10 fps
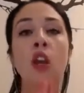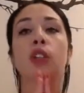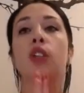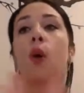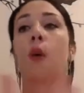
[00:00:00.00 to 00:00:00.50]

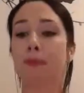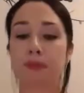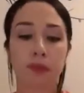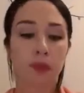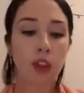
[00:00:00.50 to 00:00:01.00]

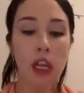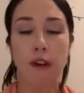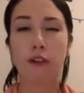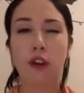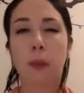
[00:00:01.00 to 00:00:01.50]
So
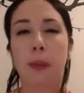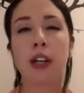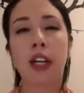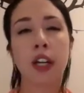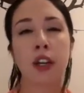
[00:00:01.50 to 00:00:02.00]
for a
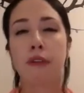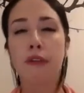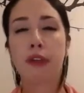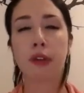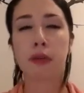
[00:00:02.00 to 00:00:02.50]
period of
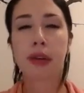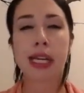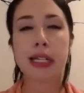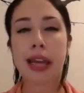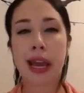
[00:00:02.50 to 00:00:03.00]

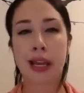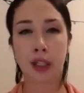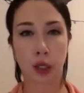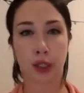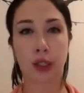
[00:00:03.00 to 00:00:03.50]
3 days
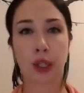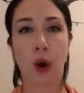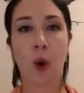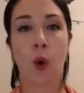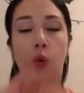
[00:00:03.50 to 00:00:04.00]
or
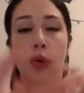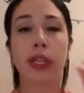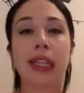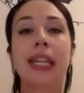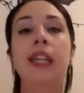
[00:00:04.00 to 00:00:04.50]
so, we
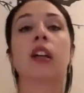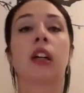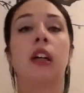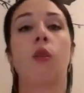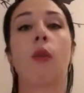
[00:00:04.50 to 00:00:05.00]

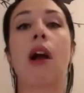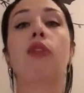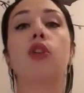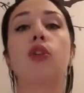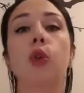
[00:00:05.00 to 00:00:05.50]
linger
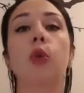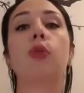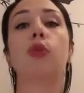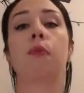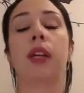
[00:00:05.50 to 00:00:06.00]
around the new
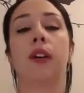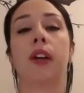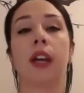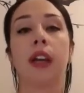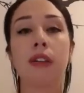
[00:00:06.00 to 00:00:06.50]
moon
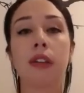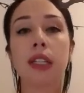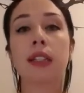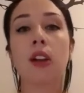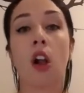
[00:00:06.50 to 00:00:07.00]
period, and
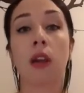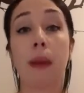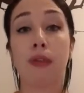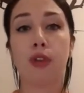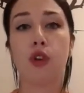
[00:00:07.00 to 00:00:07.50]
this is all
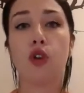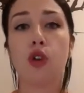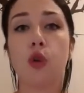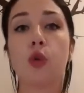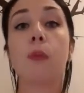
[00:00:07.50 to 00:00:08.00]
about the
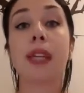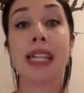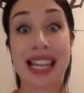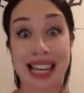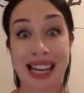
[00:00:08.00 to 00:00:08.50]
new
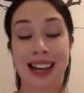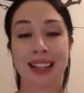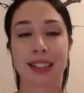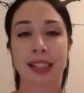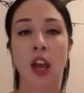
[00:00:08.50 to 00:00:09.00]

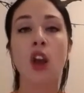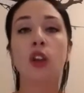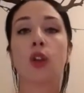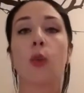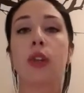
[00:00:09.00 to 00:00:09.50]
beginnings.
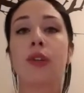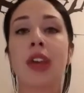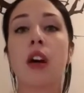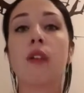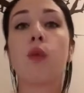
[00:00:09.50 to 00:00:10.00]
So when you
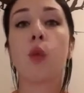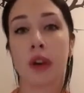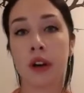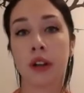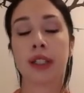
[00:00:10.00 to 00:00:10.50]
think of
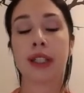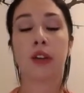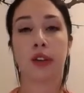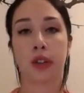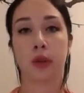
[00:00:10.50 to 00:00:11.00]
words that
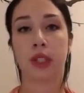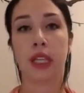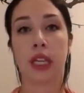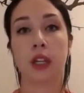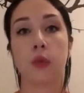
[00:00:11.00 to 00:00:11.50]
are
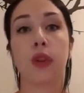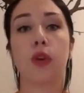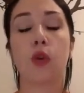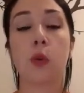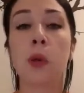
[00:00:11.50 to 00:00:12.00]
associated with the
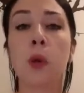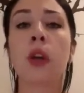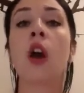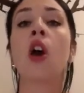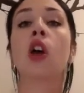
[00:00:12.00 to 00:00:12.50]
new
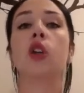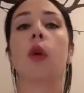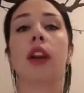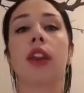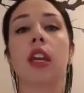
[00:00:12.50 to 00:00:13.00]
moon, you
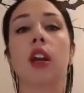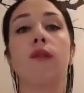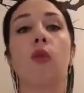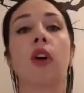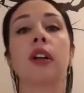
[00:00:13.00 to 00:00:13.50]
want to think of
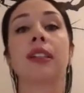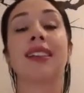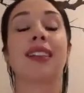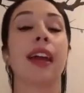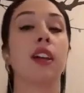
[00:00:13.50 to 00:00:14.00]
words
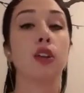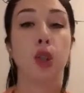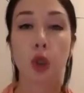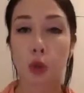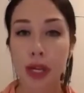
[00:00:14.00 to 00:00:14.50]
like
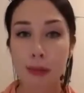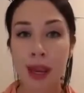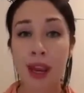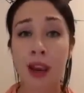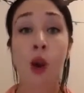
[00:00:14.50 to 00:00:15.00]

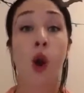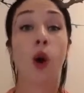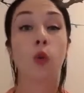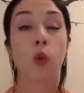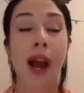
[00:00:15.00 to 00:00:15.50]
dreaming,
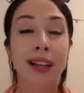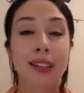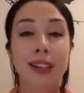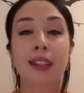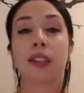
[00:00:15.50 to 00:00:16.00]

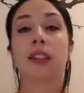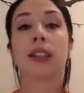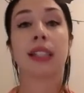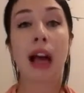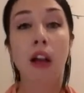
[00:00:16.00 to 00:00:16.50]
rest,
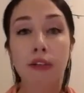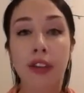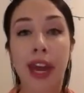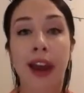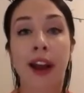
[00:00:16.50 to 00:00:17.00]

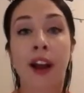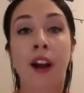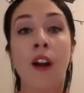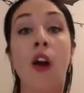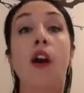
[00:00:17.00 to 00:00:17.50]

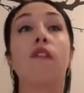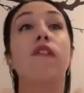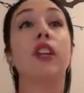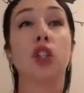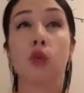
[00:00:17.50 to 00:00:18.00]
self-care,
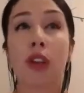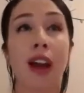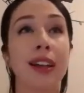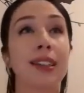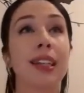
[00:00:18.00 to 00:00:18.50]

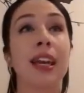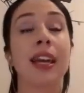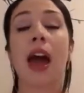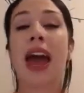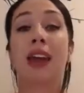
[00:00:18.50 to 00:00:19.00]

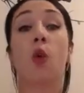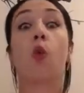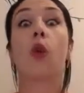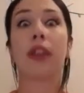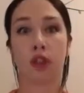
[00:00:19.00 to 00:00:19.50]
visualizing, and
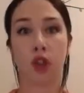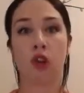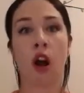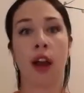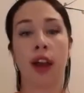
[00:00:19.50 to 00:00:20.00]

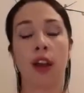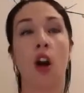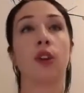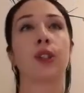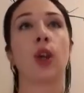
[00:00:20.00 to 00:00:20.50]
withdrawing,
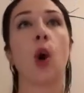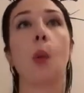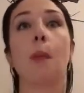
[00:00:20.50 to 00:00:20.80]
also